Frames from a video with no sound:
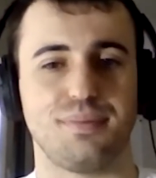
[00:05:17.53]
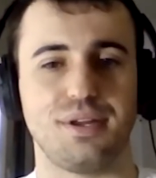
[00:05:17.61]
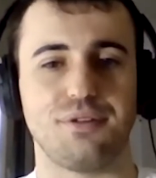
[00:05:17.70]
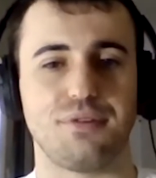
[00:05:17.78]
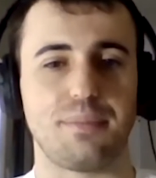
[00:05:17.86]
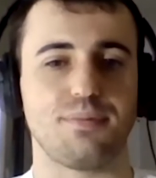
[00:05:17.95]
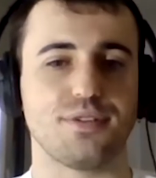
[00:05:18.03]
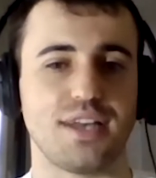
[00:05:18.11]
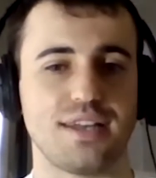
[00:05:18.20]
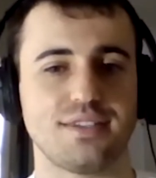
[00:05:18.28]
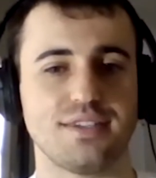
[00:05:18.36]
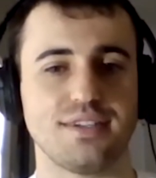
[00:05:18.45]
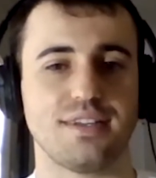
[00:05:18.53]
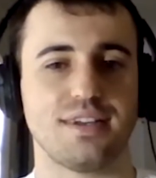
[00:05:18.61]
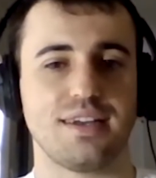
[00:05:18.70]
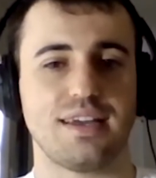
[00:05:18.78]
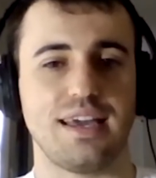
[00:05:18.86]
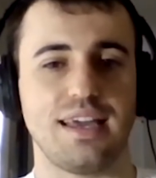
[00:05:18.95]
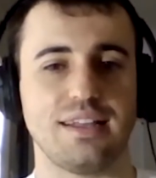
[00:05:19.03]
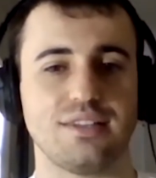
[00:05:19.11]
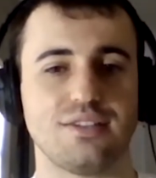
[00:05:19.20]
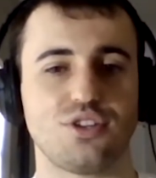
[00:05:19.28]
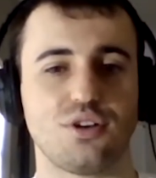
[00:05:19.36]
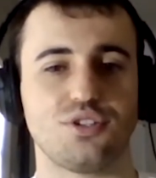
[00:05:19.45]
being represented in
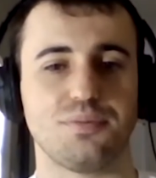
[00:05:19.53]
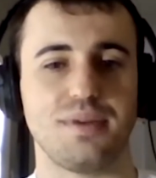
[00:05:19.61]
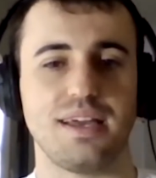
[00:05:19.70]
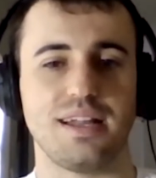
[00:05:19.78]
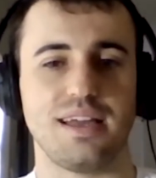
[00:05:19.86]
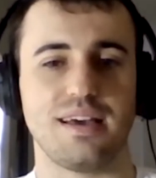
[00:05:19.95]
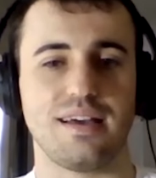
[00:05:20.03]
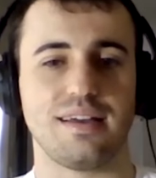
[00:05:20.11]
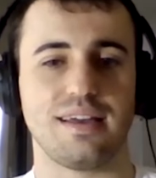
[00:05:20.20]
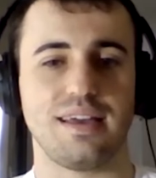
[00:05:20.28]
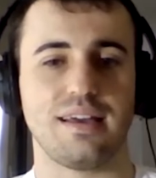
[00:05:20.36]
social media,